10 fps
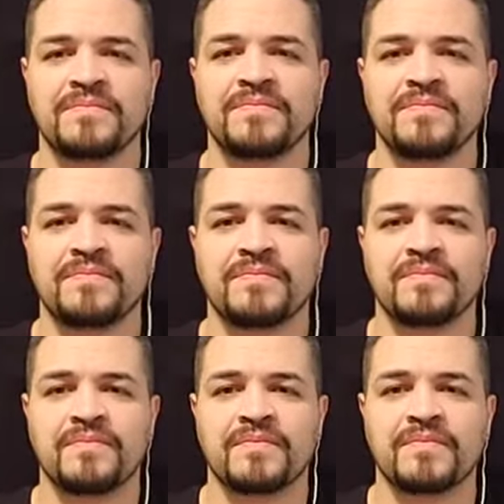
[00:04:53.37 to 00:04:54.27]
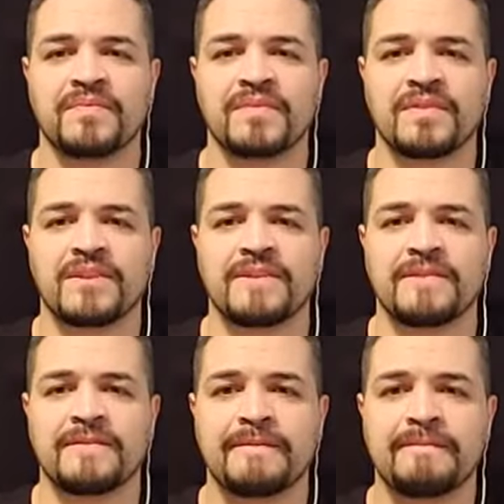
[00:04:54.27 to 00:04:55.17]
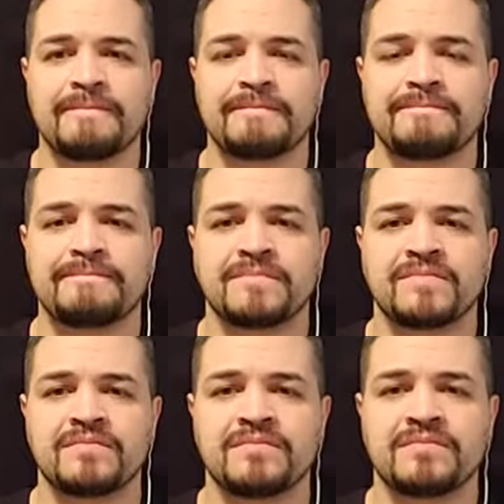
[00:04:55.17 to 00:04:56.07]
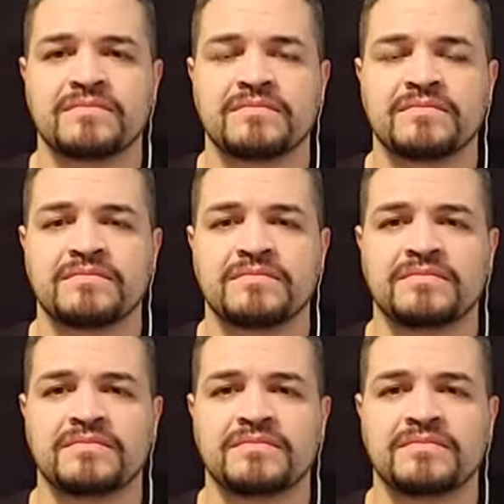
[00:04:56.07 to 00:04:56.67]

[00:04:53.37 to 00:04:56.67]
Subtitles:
(not speaking)